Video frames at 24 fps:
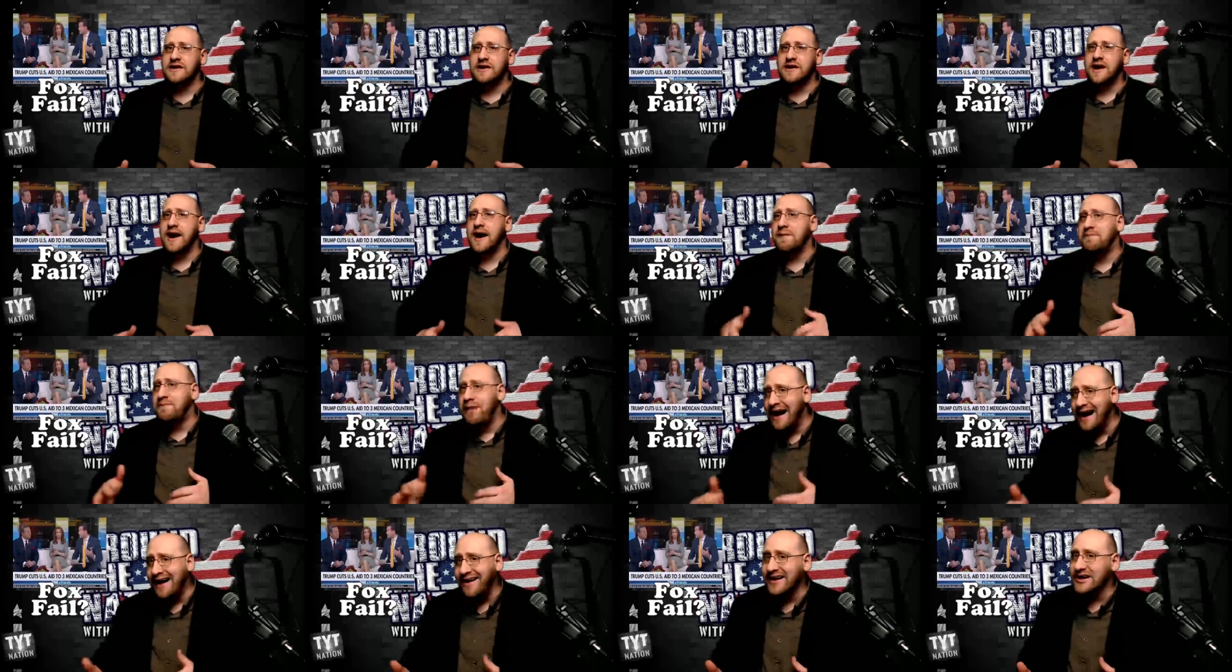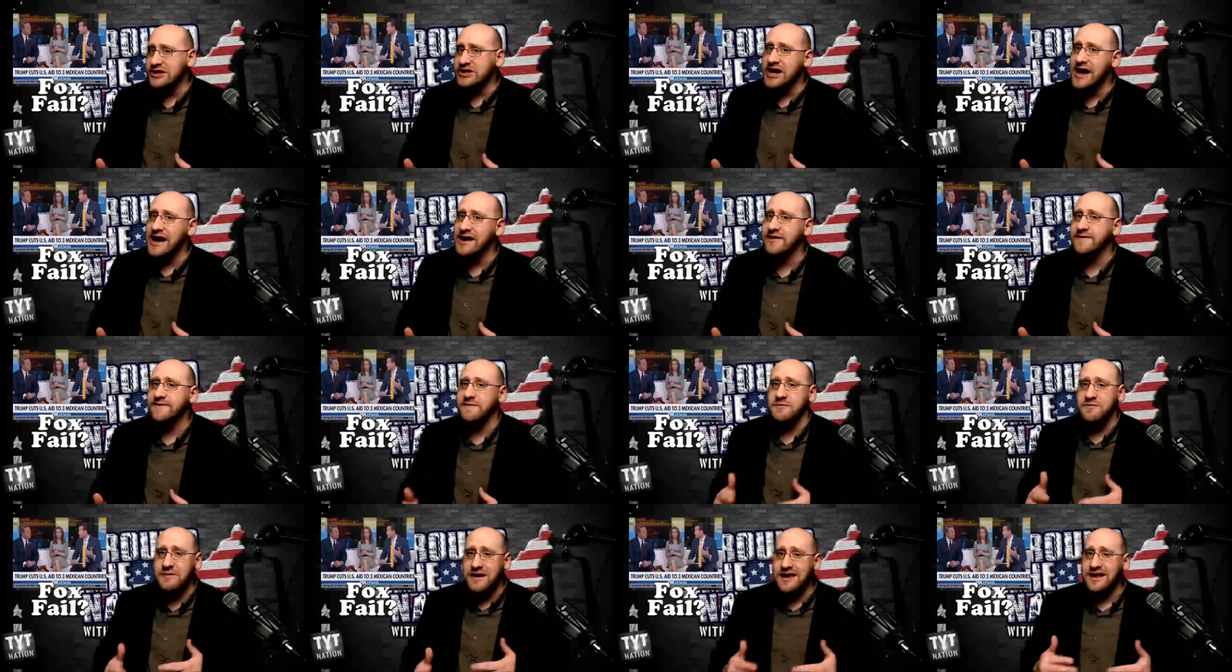apologized for
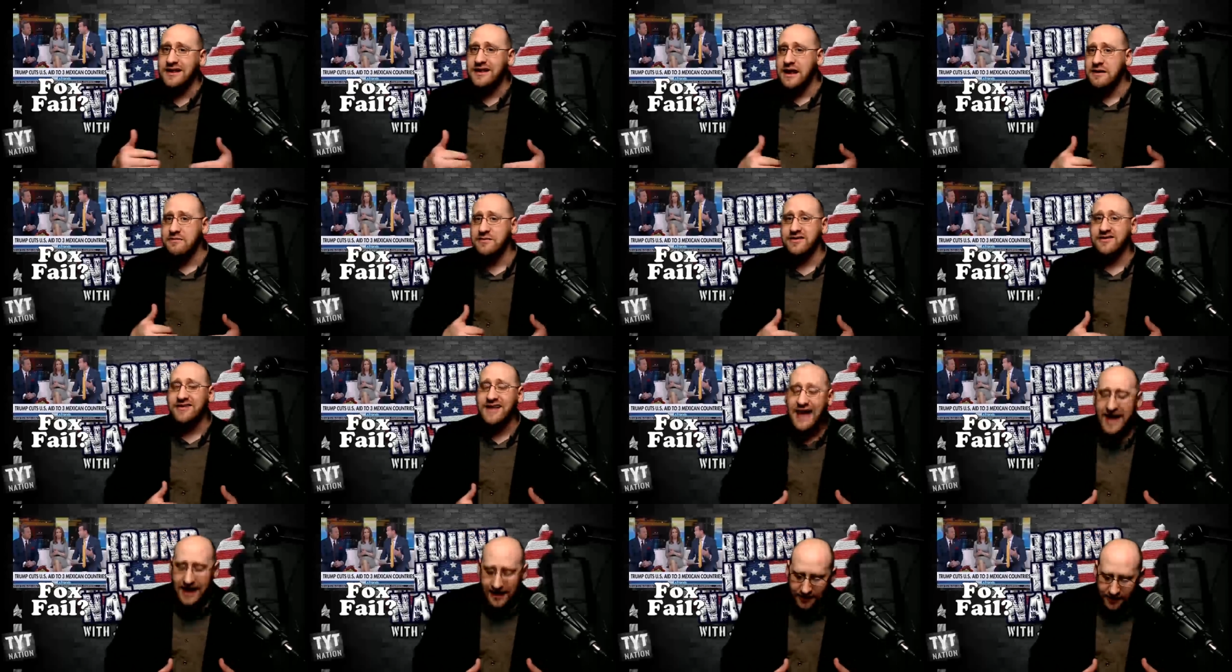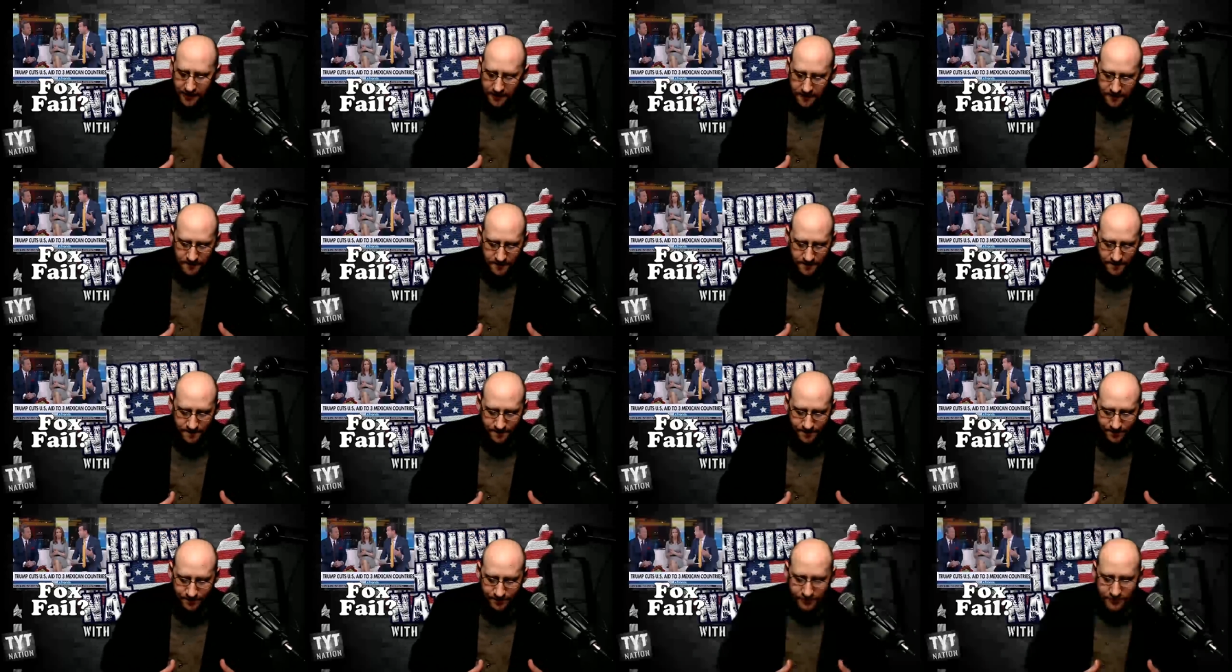making that mistake.
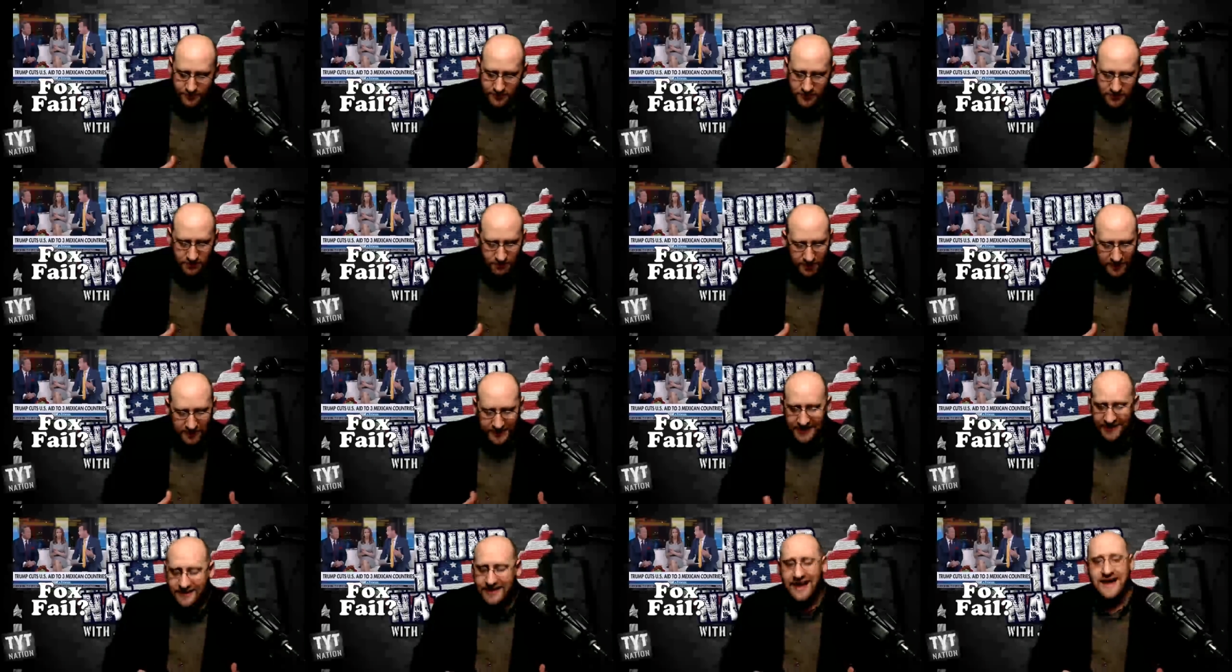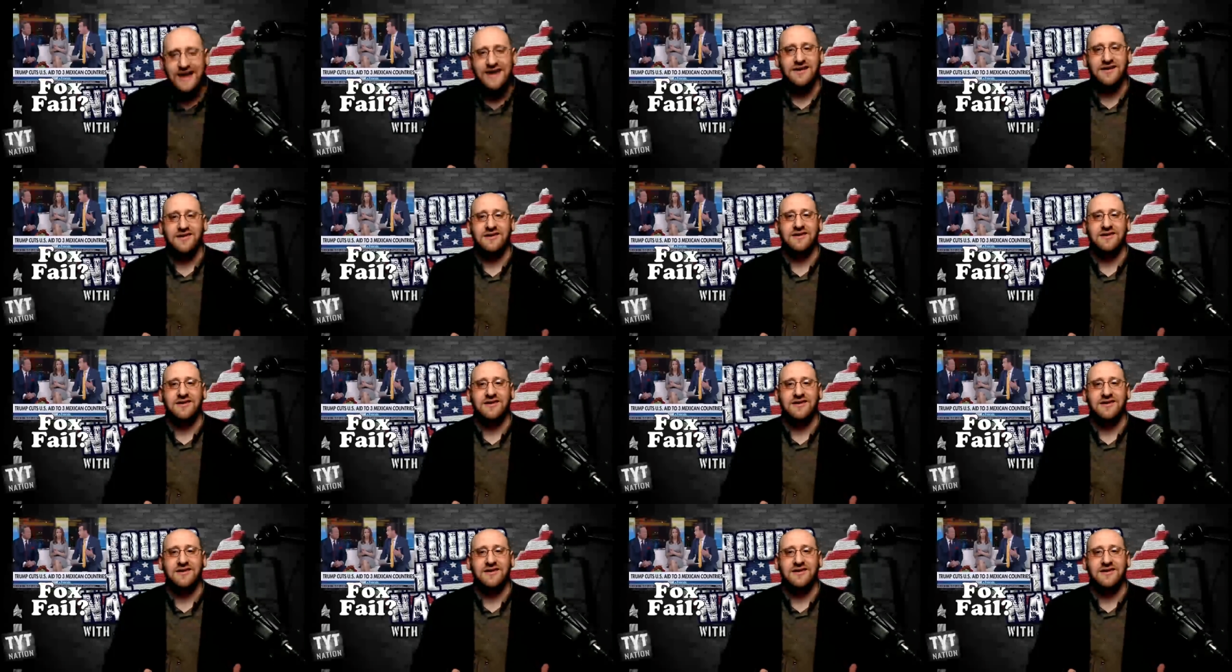But did they?